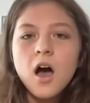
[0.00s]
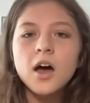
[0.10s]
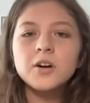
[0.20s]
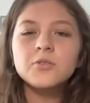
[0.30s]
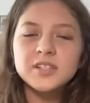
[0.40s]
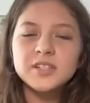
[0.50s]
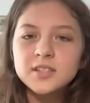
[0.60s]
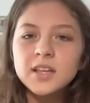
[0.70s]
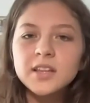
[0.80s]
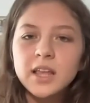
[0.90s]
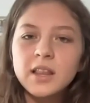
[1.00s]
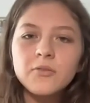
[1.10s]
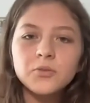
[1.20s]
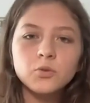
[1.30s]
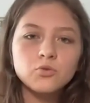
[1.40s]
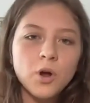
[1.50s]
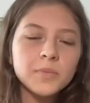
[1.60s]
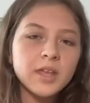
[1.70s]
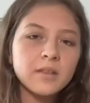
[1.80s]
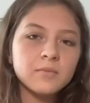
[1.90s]
are resistant enough to
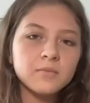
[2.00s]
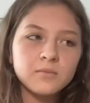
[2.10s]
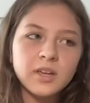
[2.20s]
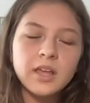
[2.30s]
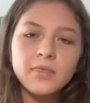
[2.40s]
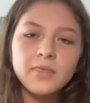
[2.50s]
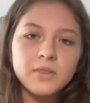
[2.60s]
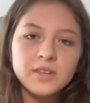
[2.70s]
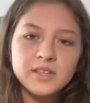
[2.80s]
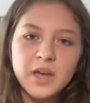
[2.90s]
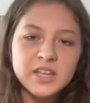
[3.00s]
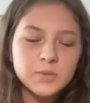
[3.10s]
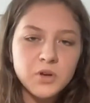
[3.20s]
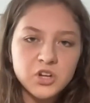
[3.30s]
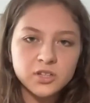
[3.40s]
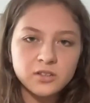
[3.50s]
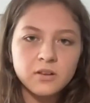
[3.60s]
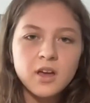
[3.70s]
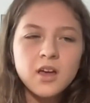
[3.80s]
grow them in space mission.